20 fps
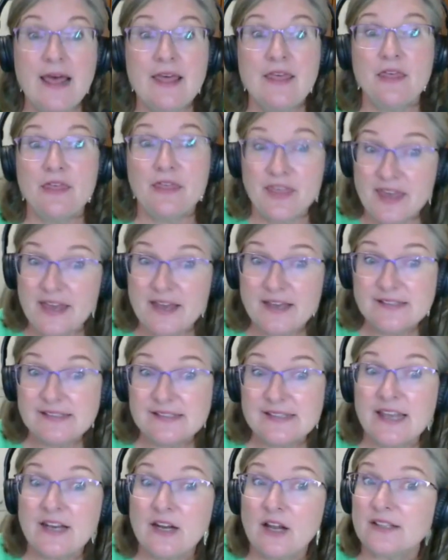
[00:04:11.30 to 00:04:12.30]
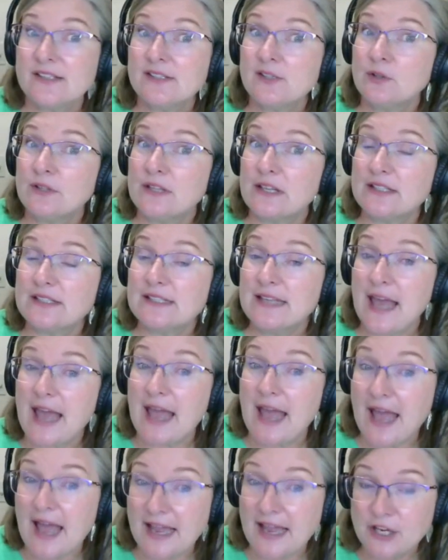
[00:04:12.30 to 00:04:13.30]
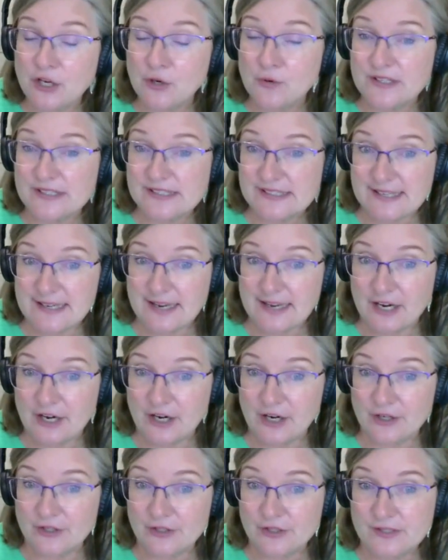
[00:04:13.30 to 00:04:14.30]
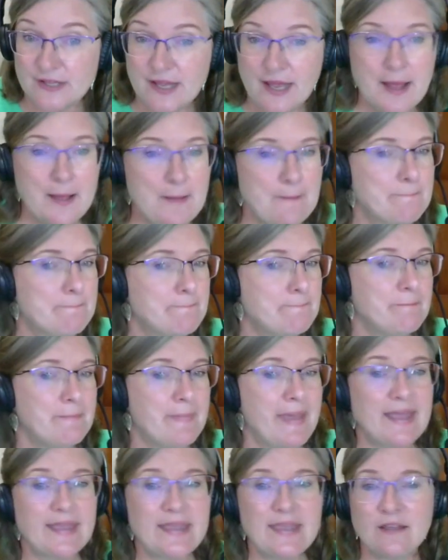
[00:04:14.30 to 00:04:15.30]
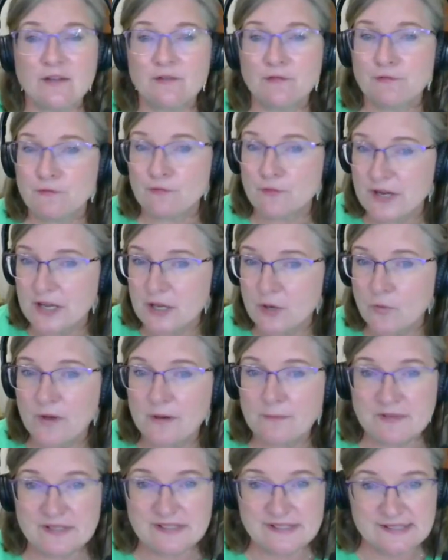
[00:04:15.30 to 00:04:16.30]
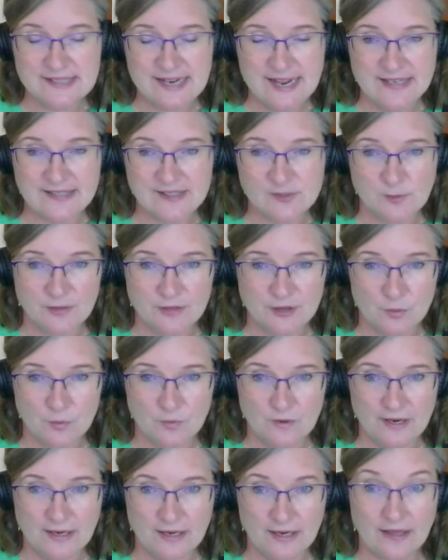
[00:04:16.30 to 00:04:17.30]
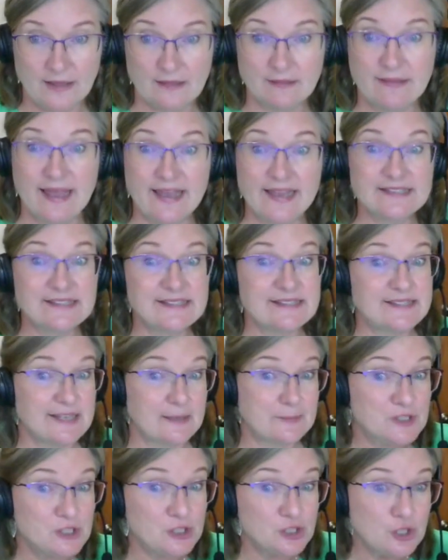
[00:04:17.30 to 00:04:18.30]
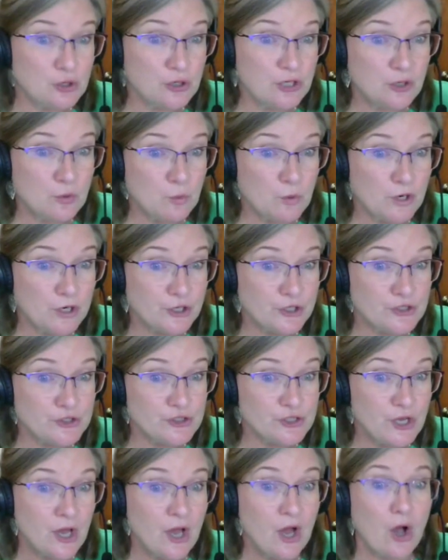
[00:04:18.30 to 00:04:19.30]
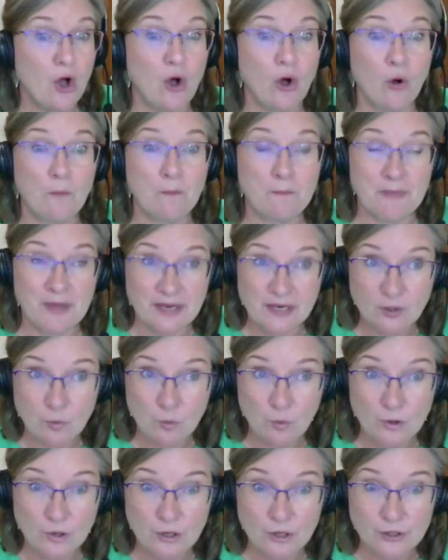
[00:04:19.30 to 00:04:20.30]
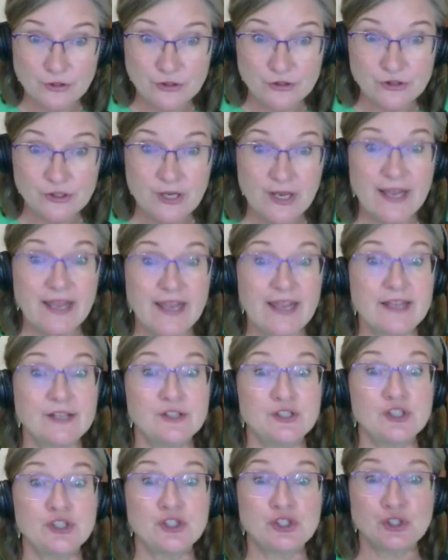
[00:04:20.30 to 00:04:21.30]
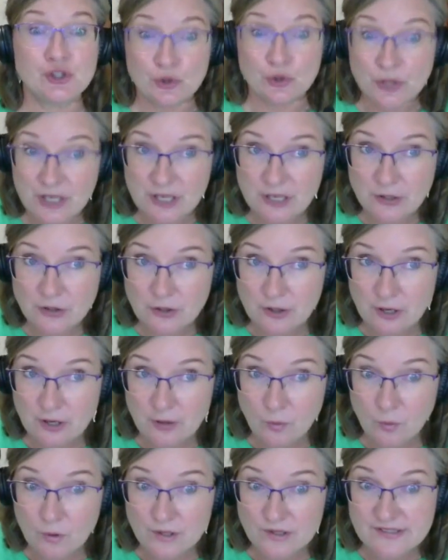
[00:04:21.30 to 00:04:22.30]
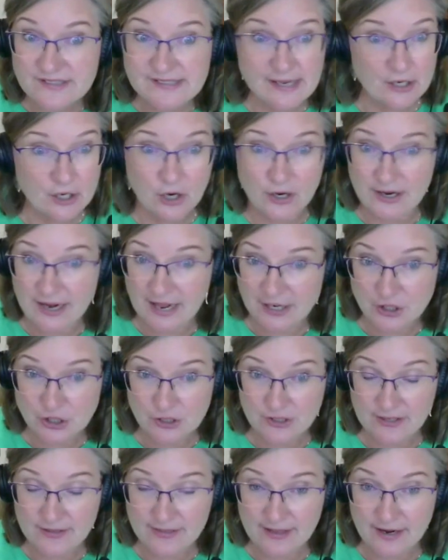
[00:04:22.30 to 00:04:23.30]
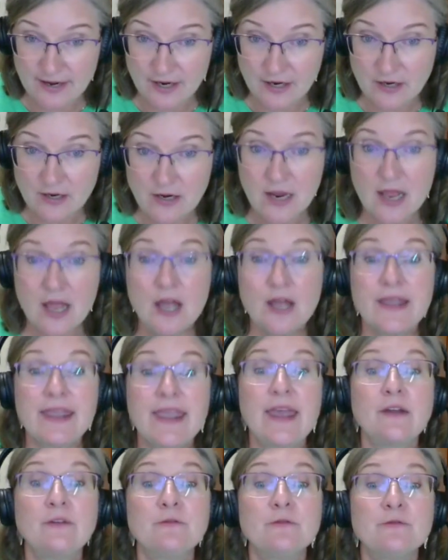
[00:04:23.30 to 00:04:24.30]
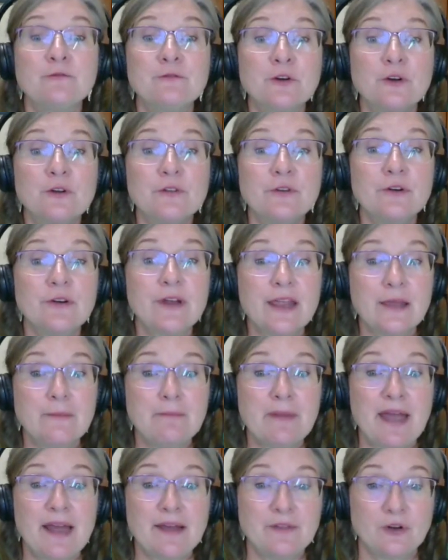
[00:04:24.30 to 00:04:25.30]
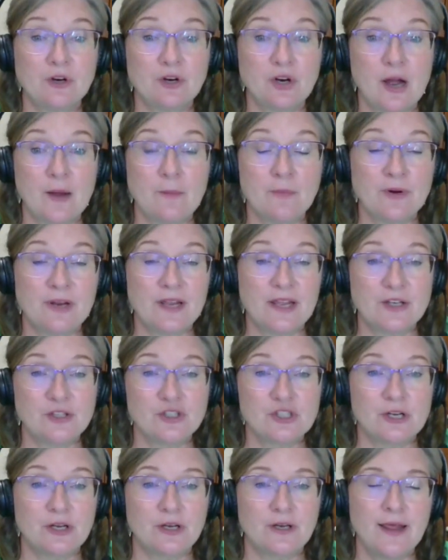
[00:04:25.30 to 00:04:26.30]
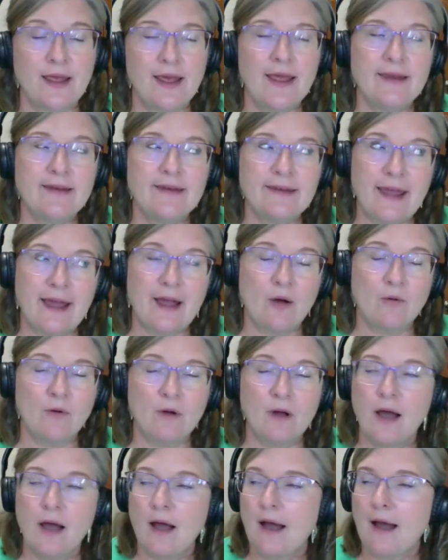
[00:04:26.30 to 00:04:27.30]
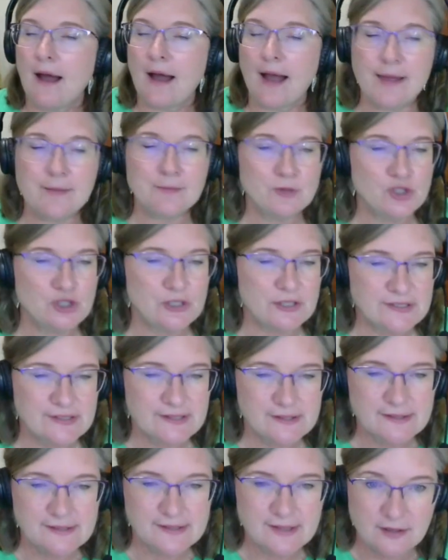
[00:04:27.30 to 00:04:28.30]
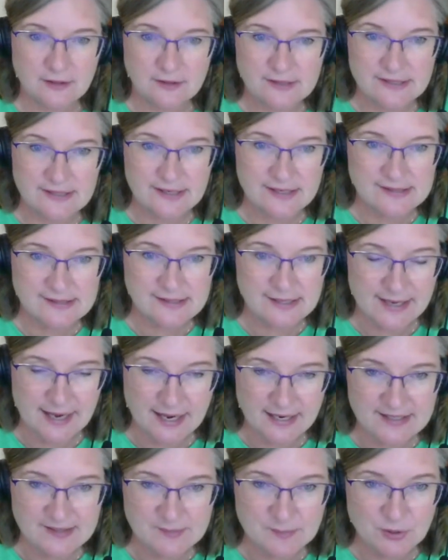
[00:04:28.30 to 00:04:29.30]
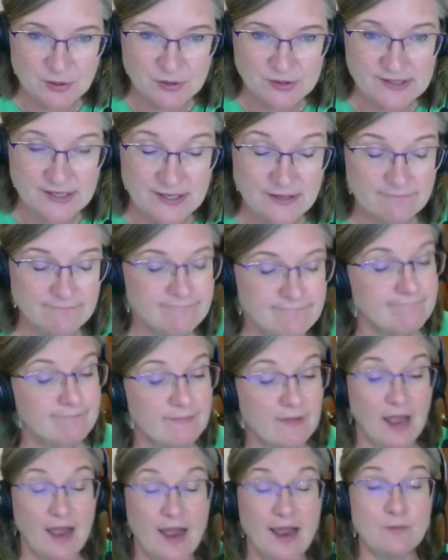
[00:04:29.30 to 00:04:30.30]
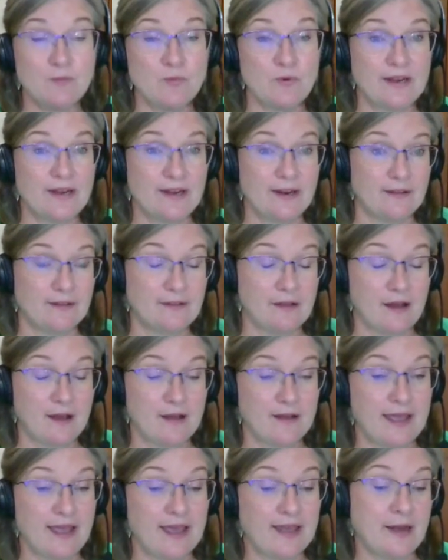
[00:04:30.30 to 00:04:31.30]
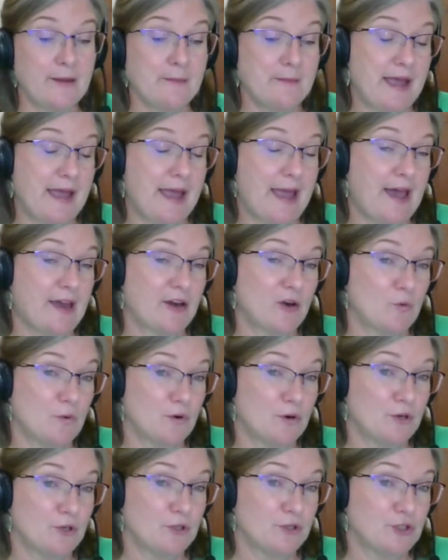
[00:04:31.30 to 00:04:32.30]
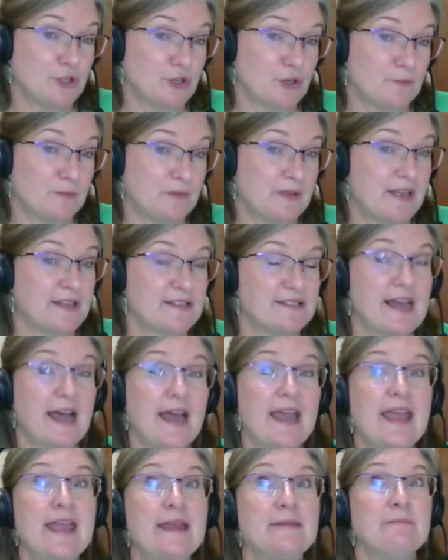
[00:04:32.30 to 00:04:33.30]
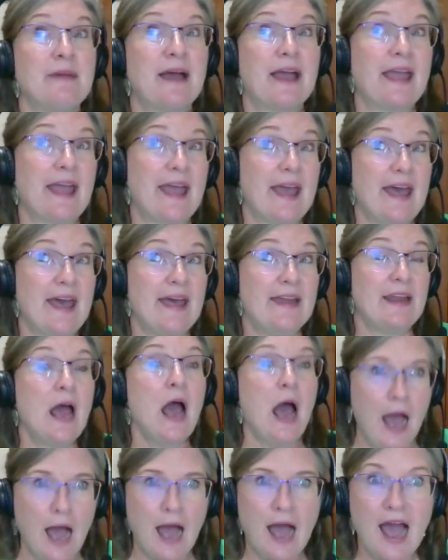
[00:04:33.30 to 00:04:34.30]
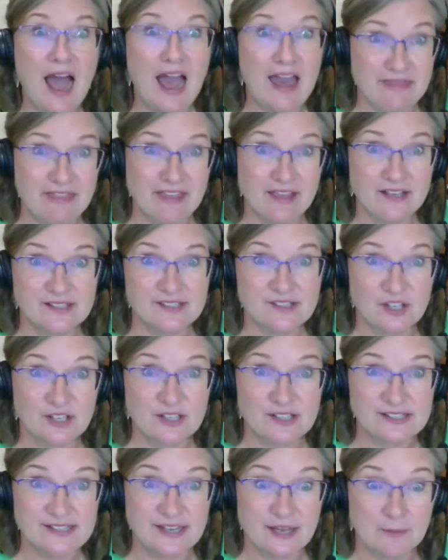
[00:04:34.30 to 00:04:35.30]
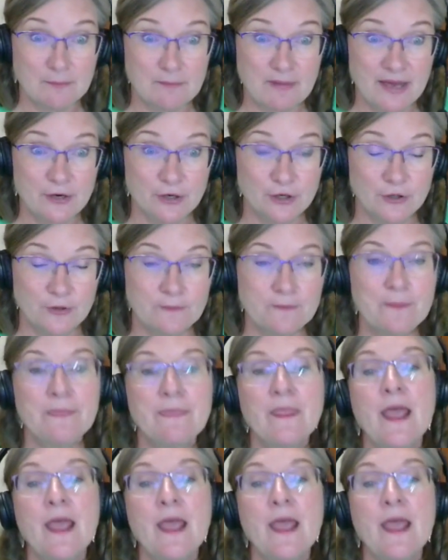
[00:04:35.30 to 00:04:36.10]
This can also lead to accuracy errors, making frequent mistakes when they're reading, like substituting words, omitting words, inserting words that aren't actually there, can further impact their comprehension. Now, I'm just as guilty as the next person. I'm reading along and I might add a word or two because in my head, I think it's going to sound better.